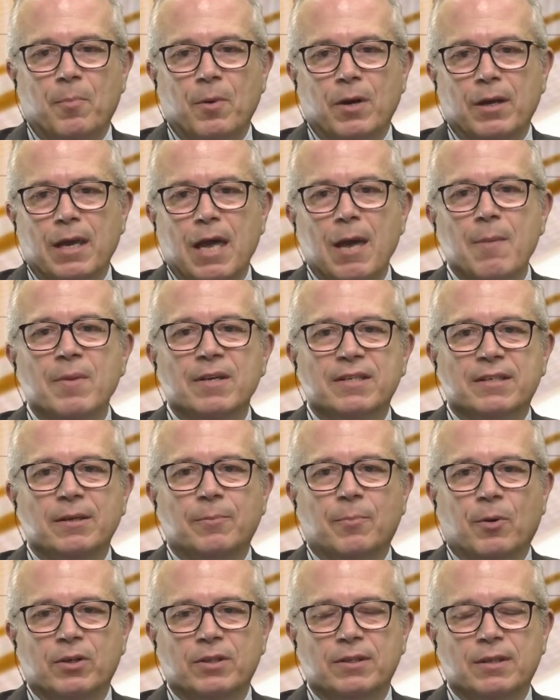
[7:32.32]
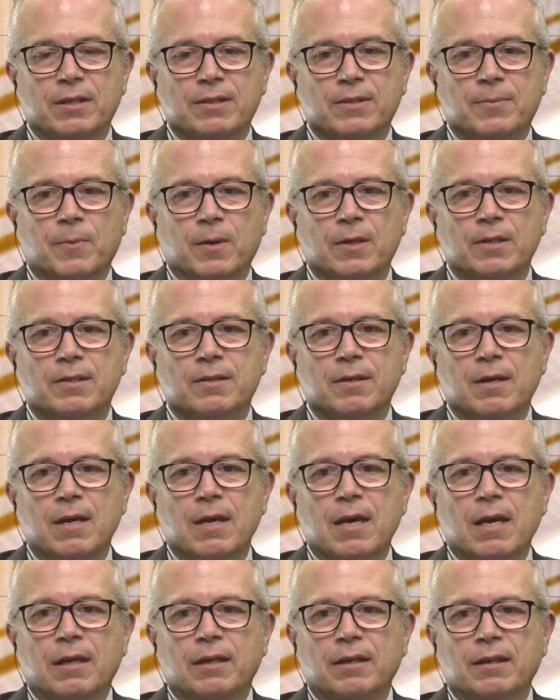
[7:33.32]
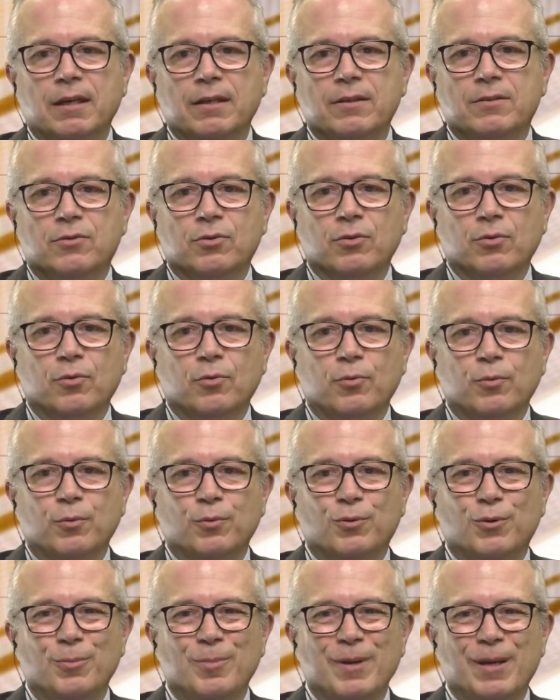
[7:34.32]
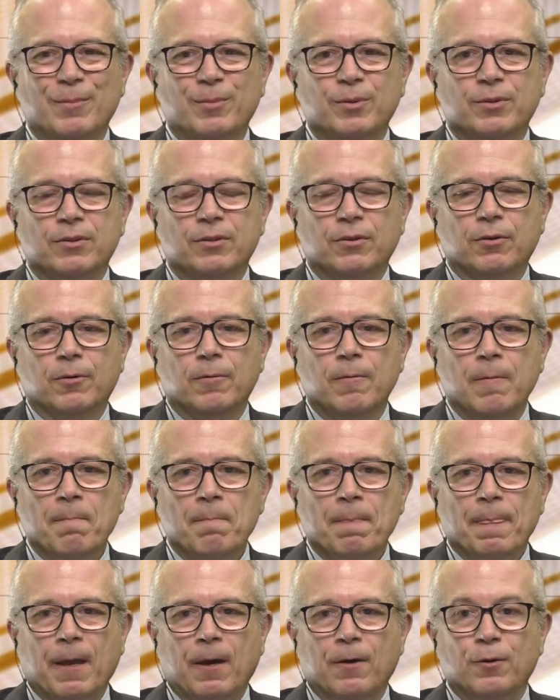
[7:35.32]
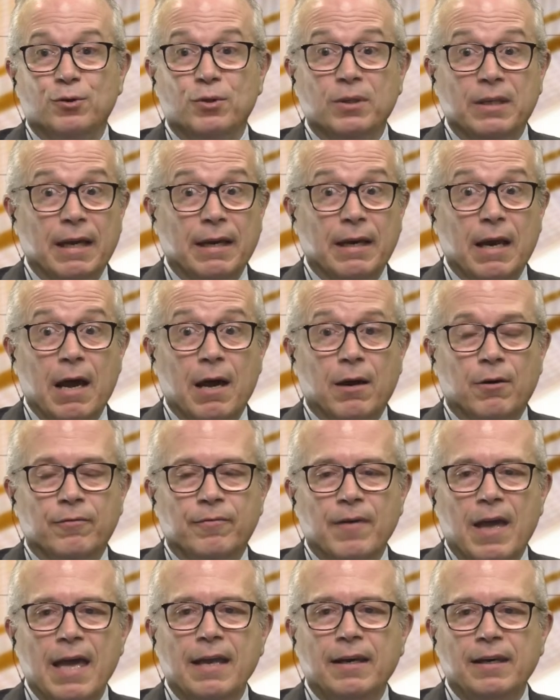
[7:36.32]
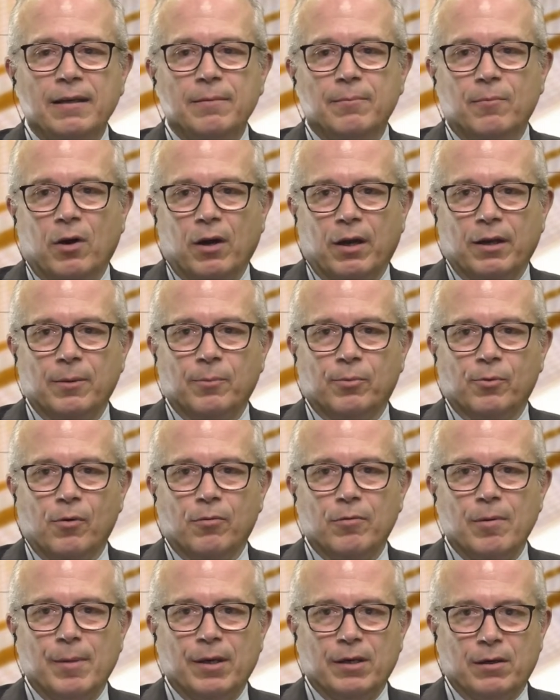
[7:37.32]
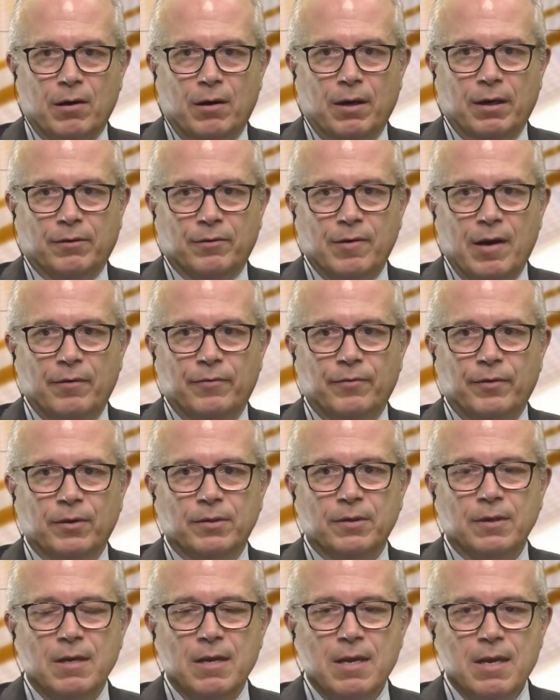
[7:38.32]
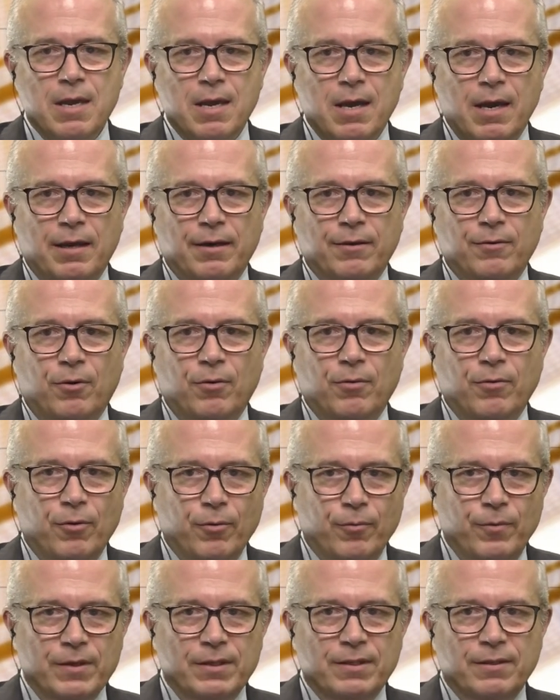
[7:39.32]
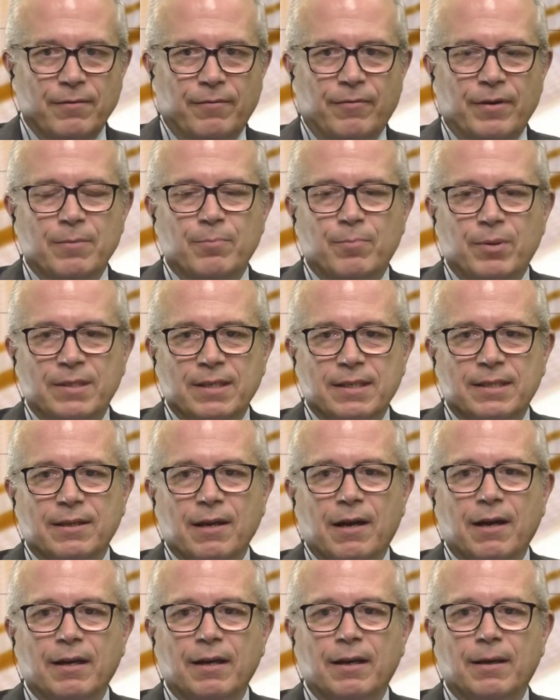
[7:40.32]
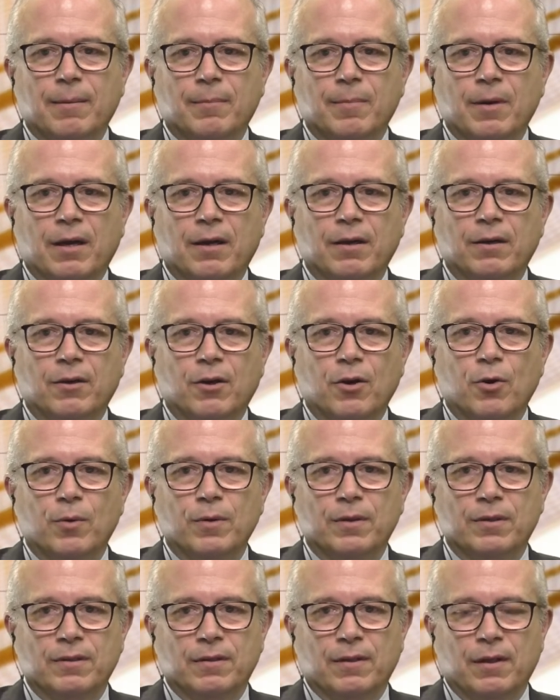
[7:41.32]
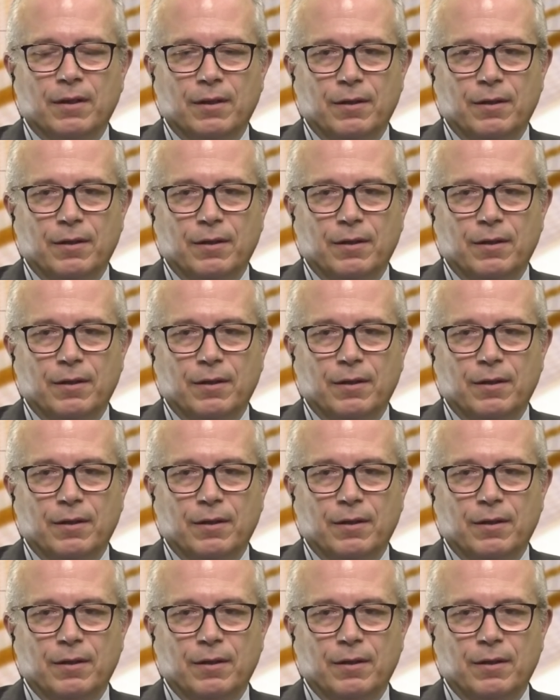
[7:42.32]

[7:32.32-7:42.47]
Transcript: MSc participants, need to be able to get out of any marketing program at Cranfield. And although this is a very busy slide, and I'm not going to go into